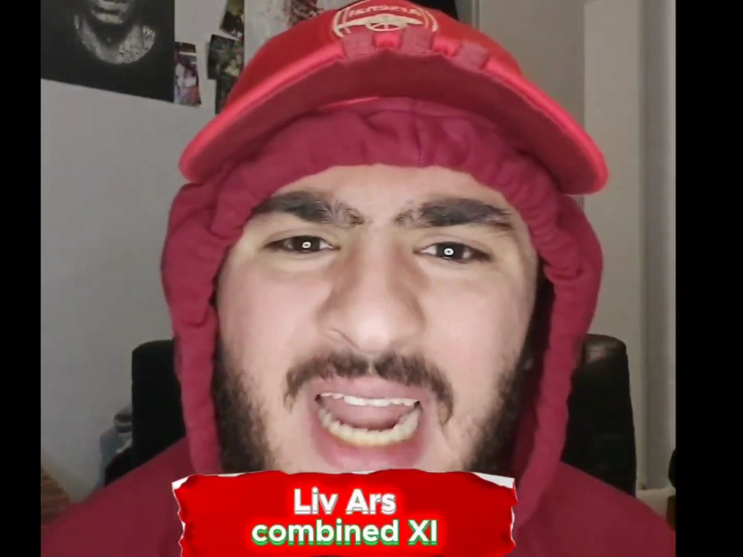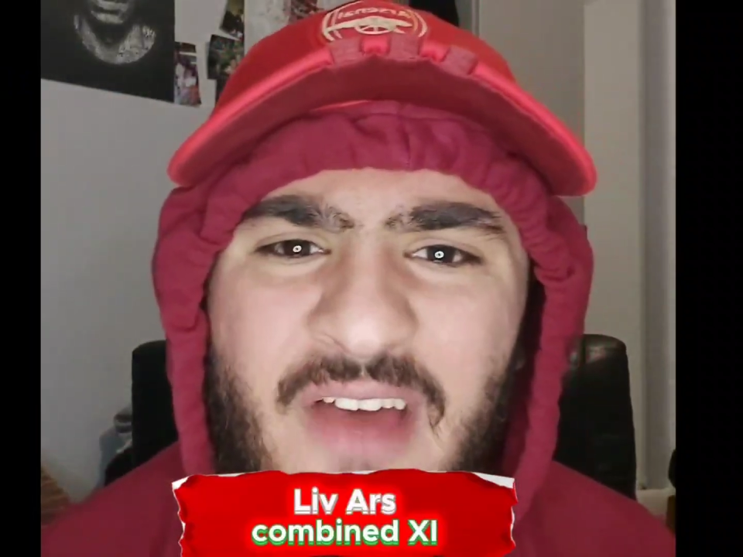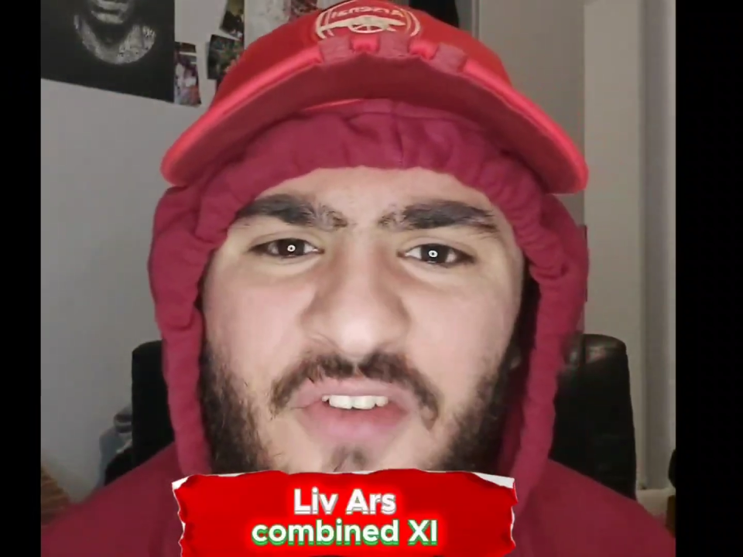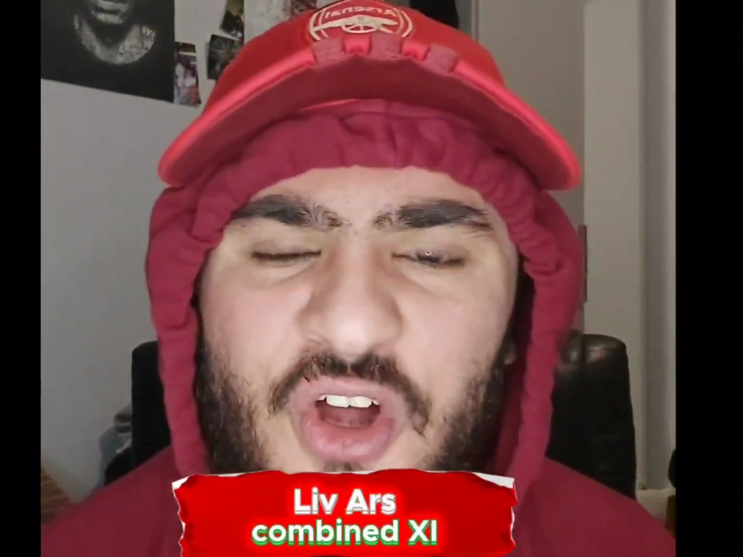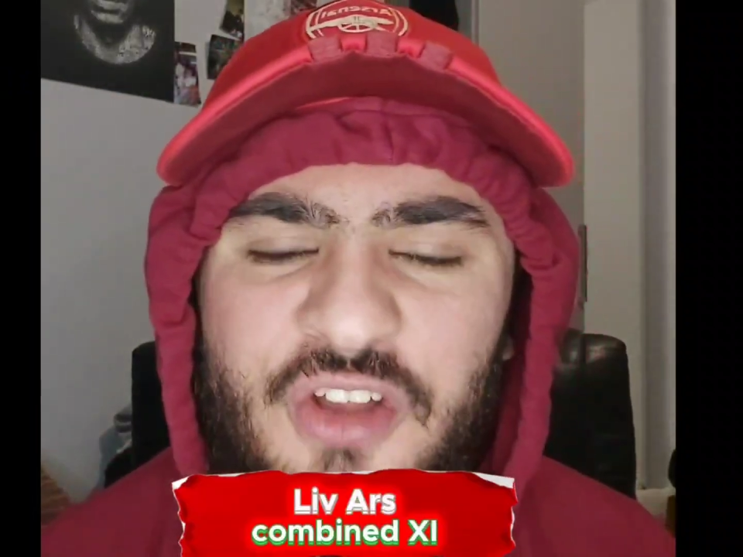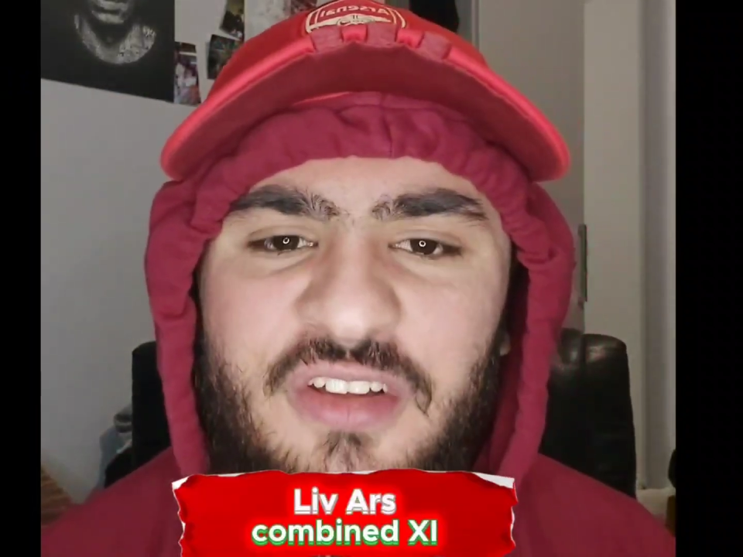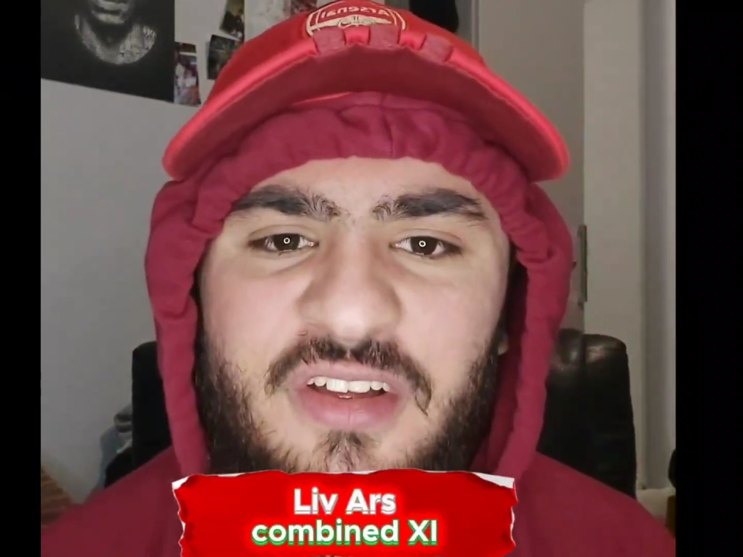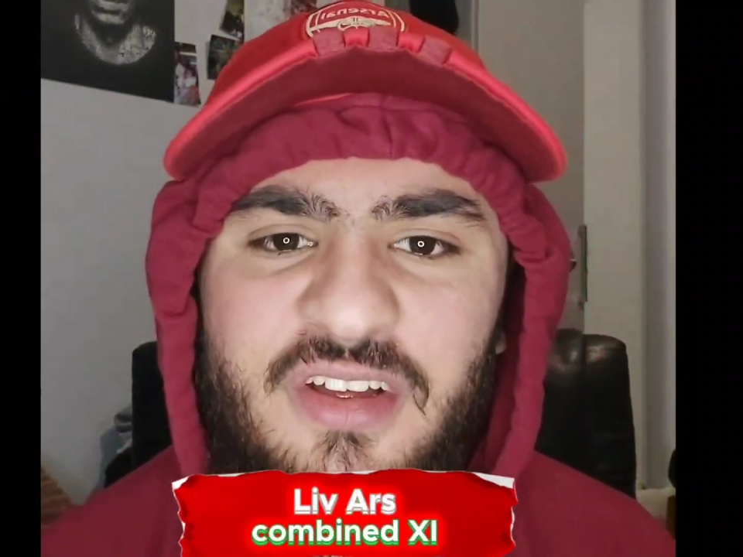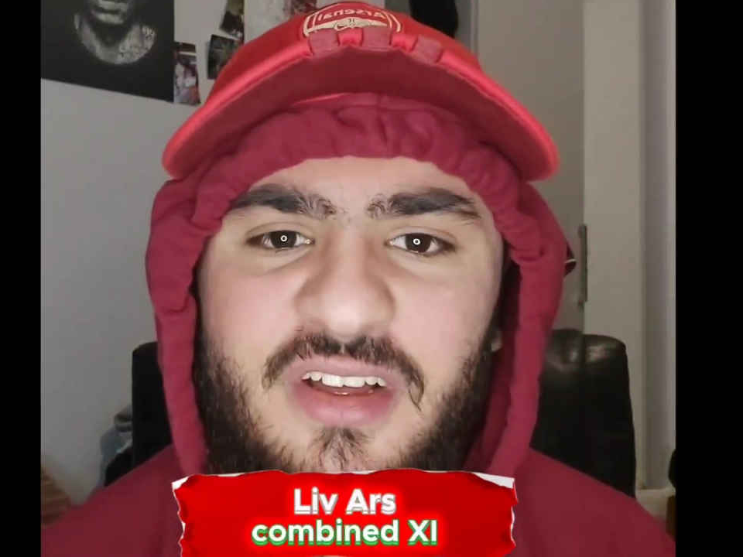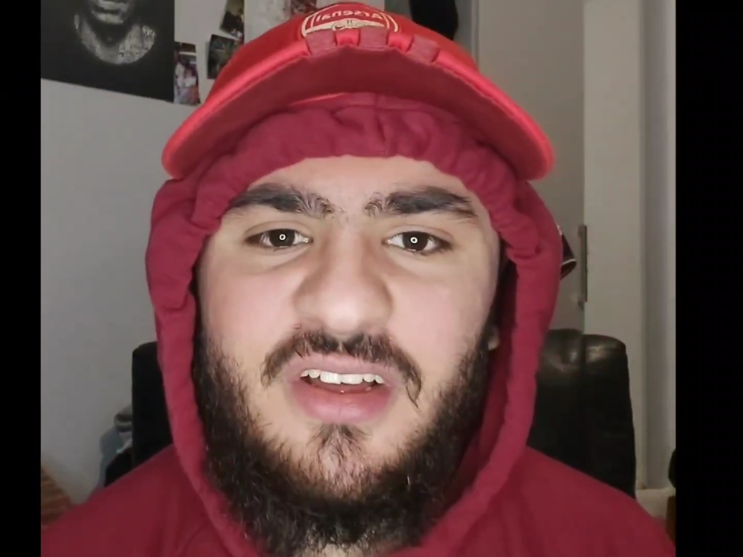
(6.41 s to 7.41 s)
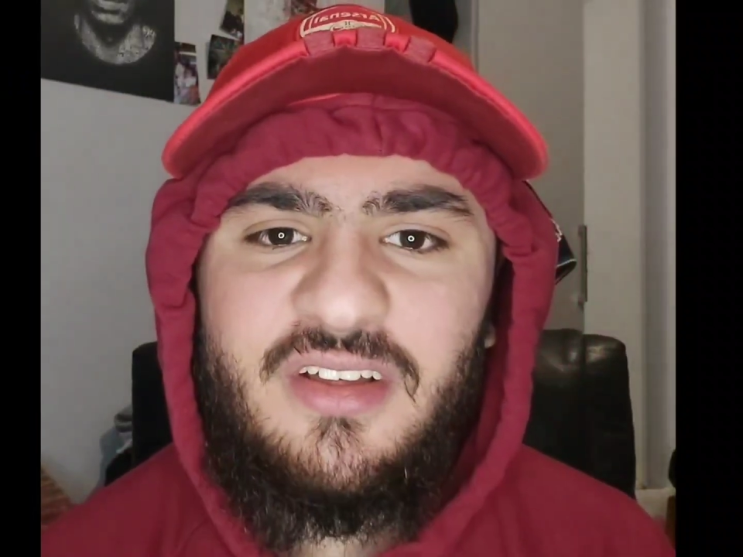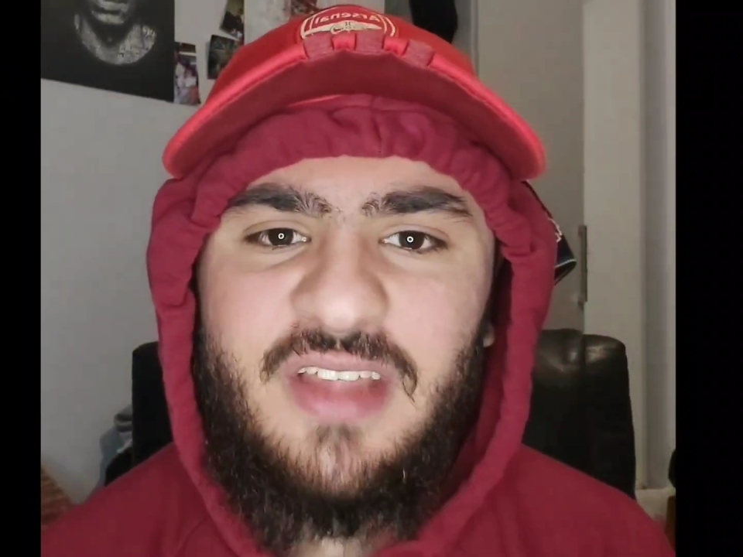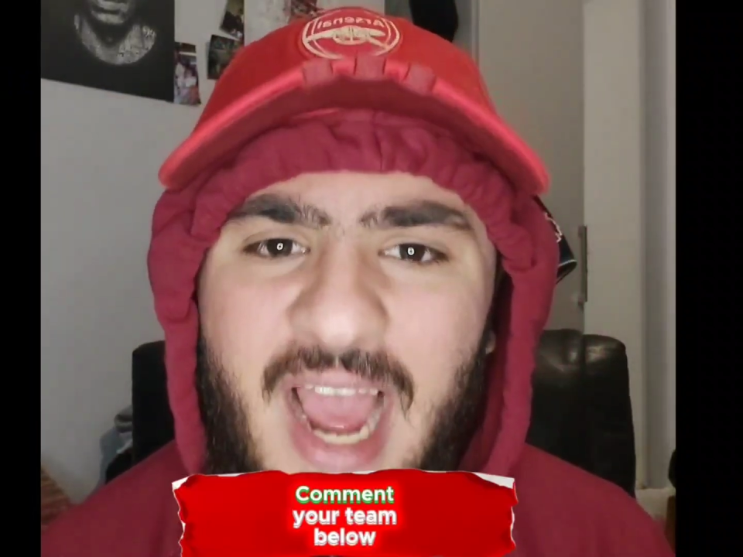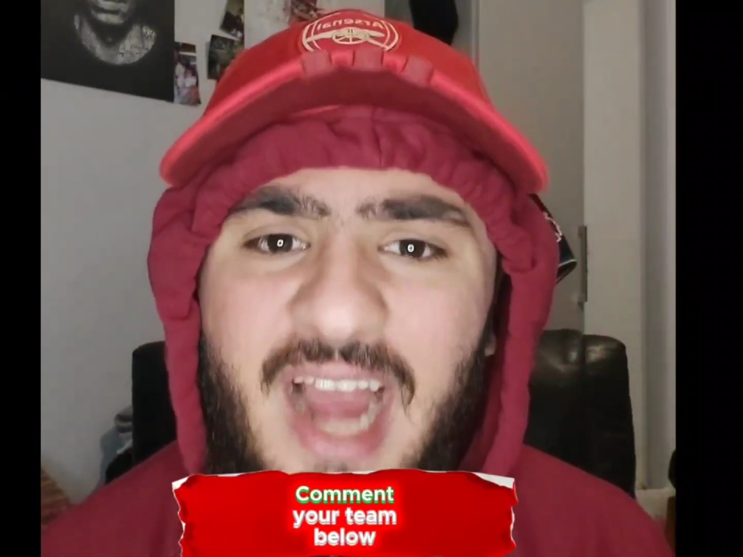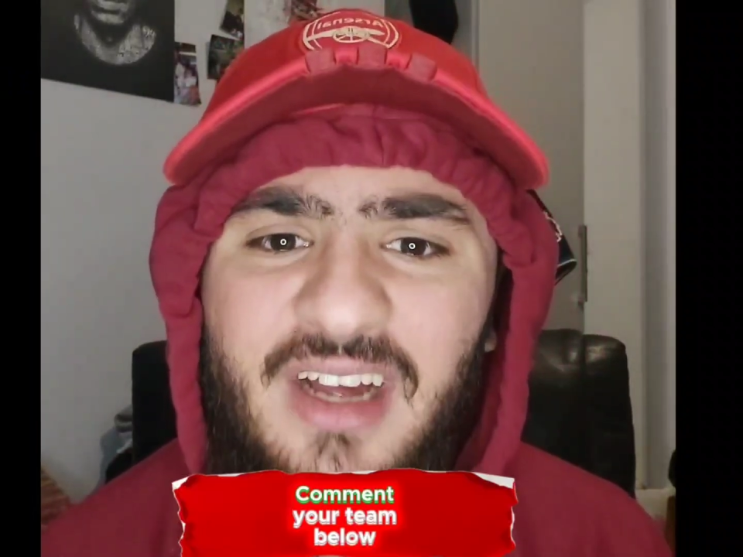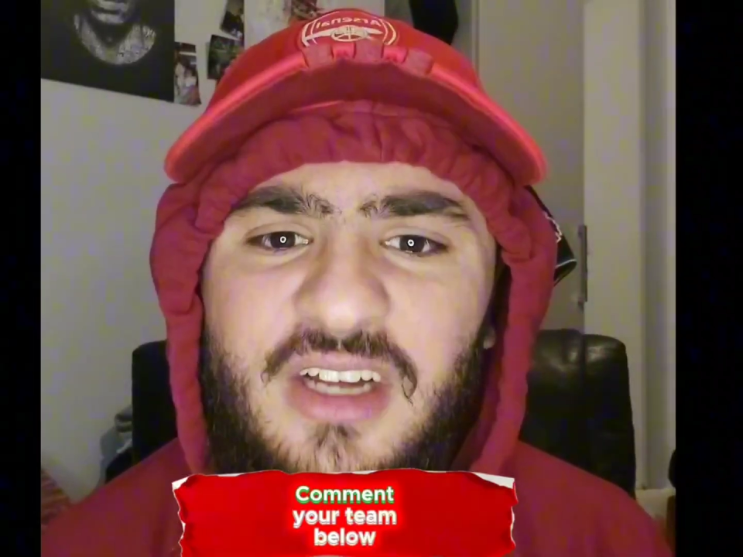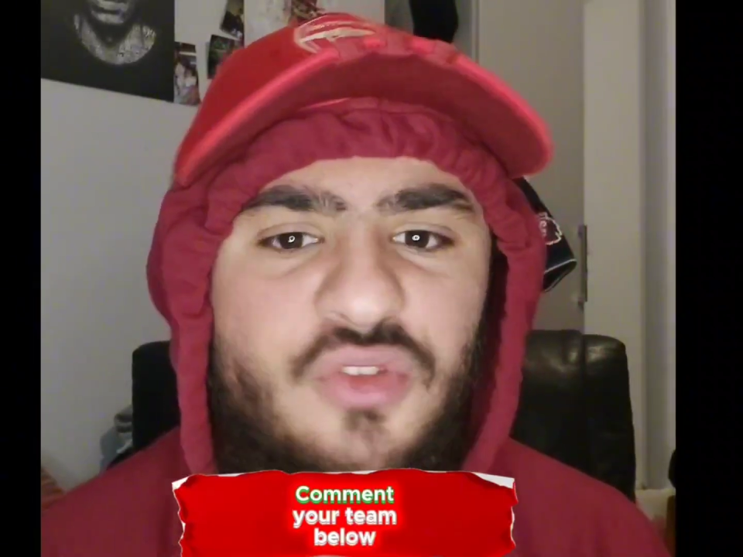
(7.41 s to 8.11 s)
11. Yeah?